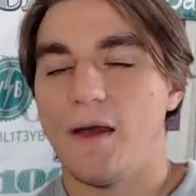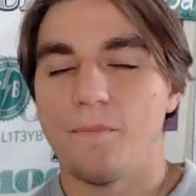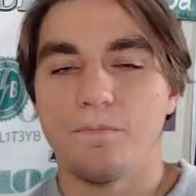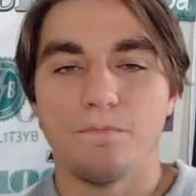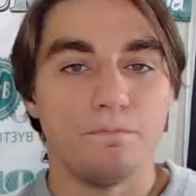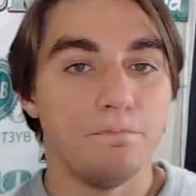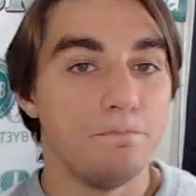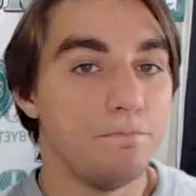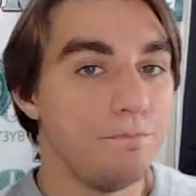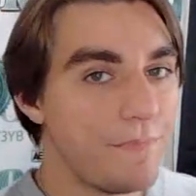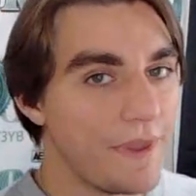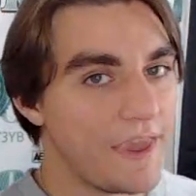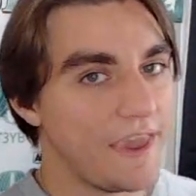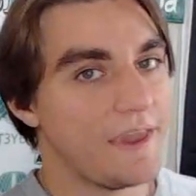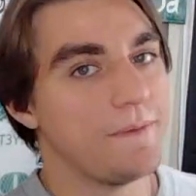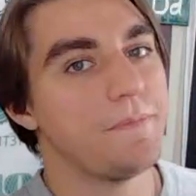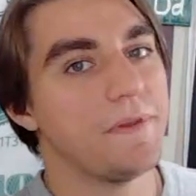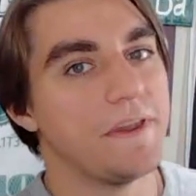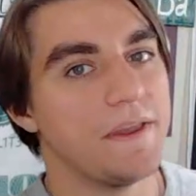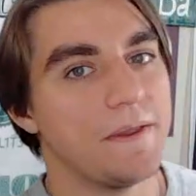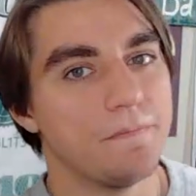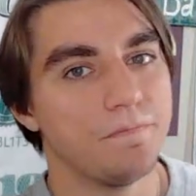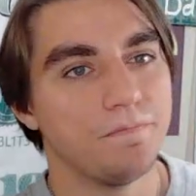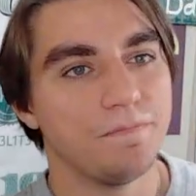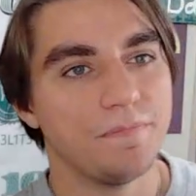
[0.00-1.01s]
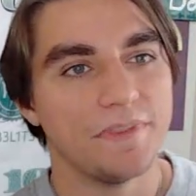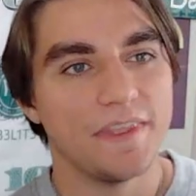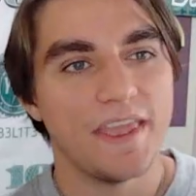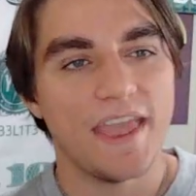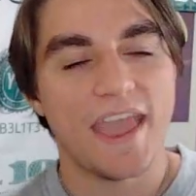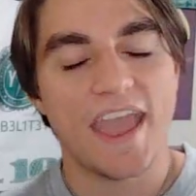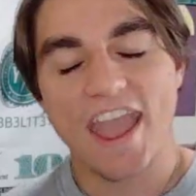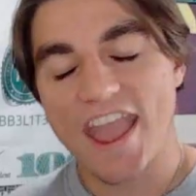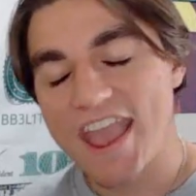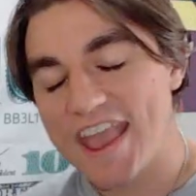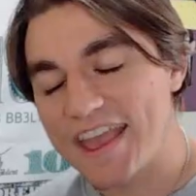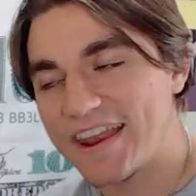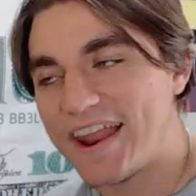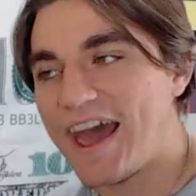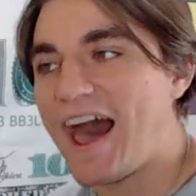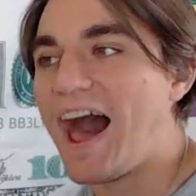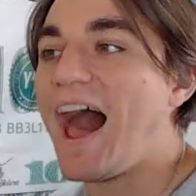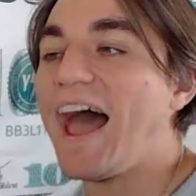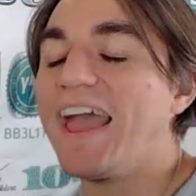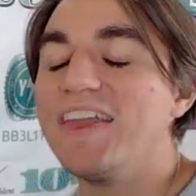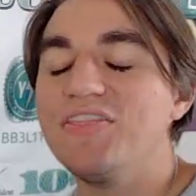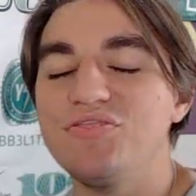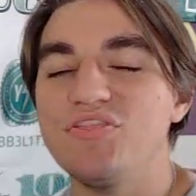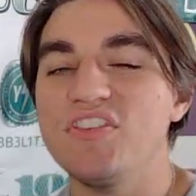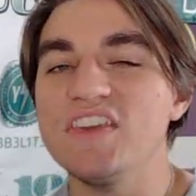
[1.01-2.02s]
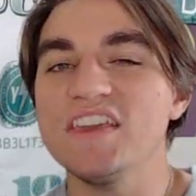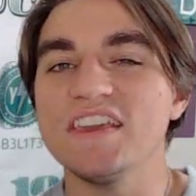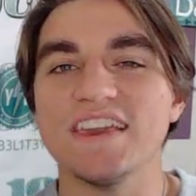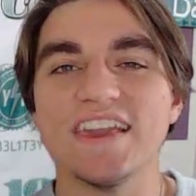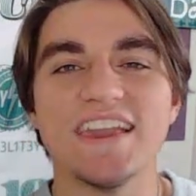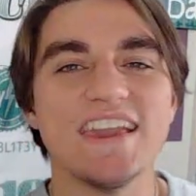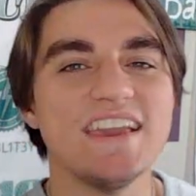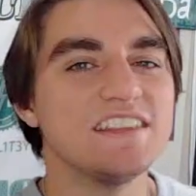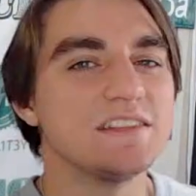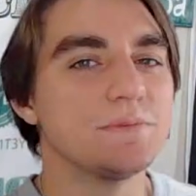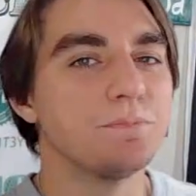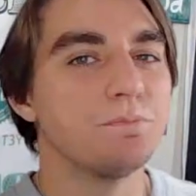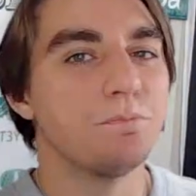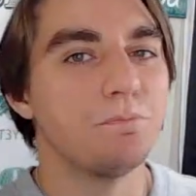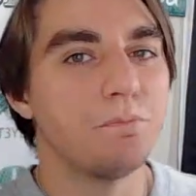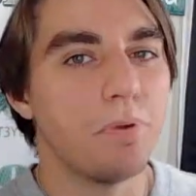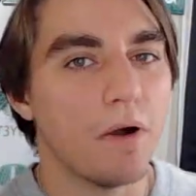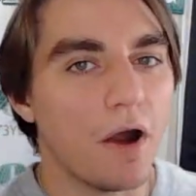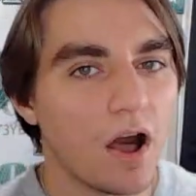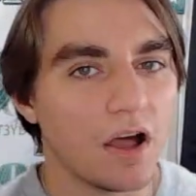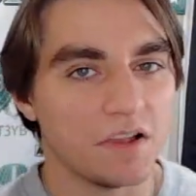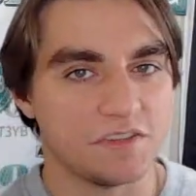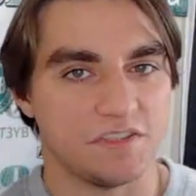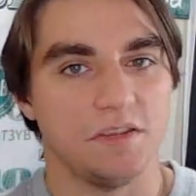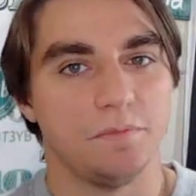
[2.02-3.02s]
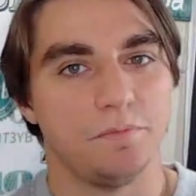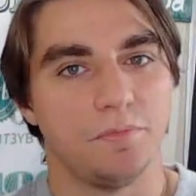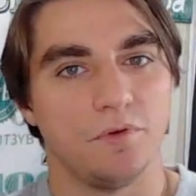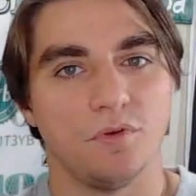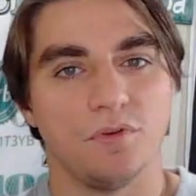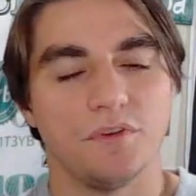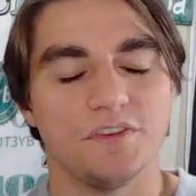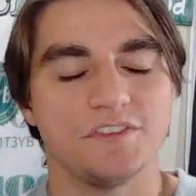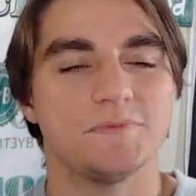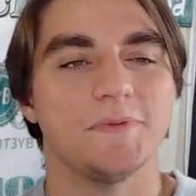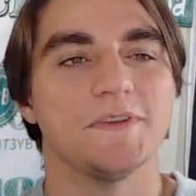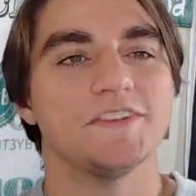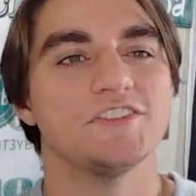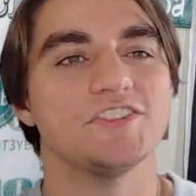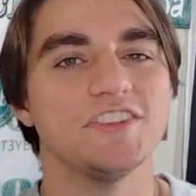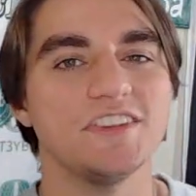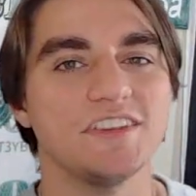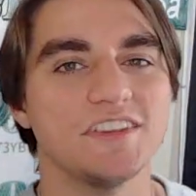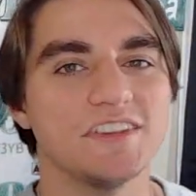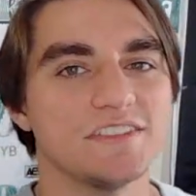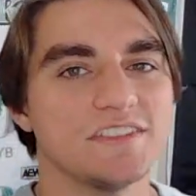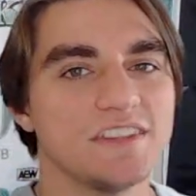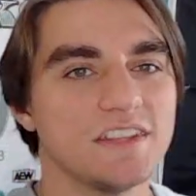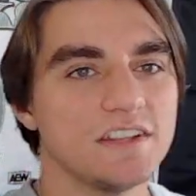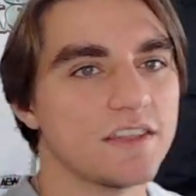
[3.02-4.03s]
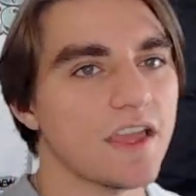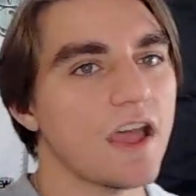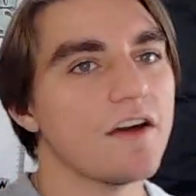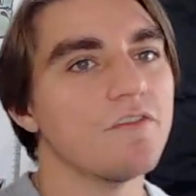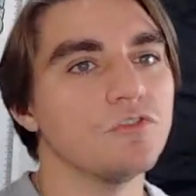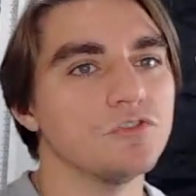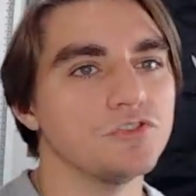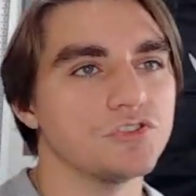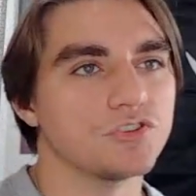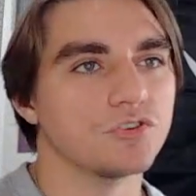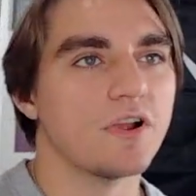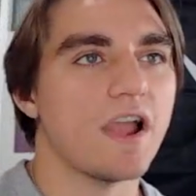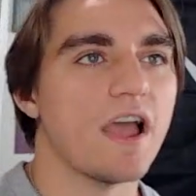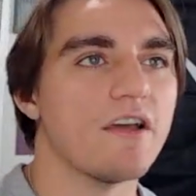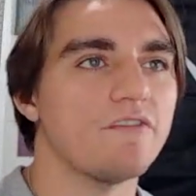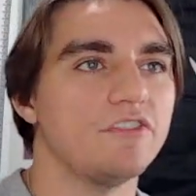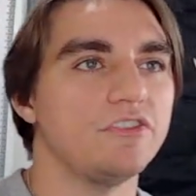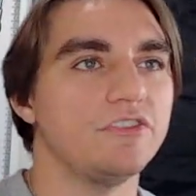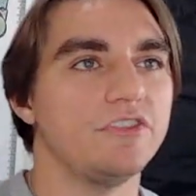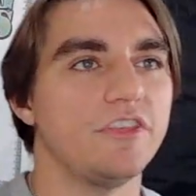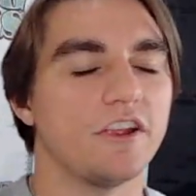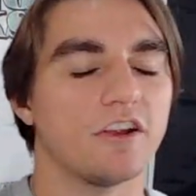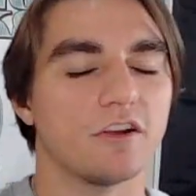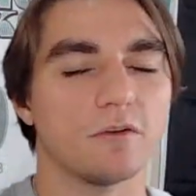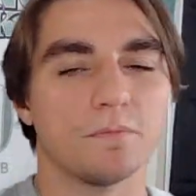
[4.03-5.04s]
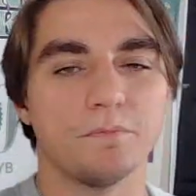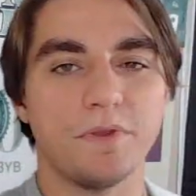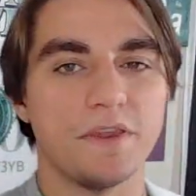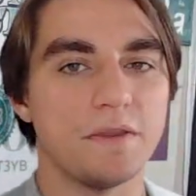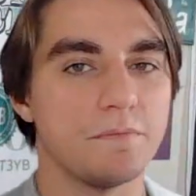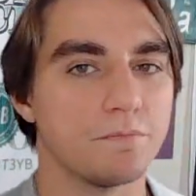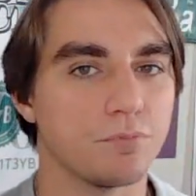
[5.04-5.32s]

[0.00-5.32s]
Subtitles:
Maybe. And I think it's possible, especially because the Devils are having their big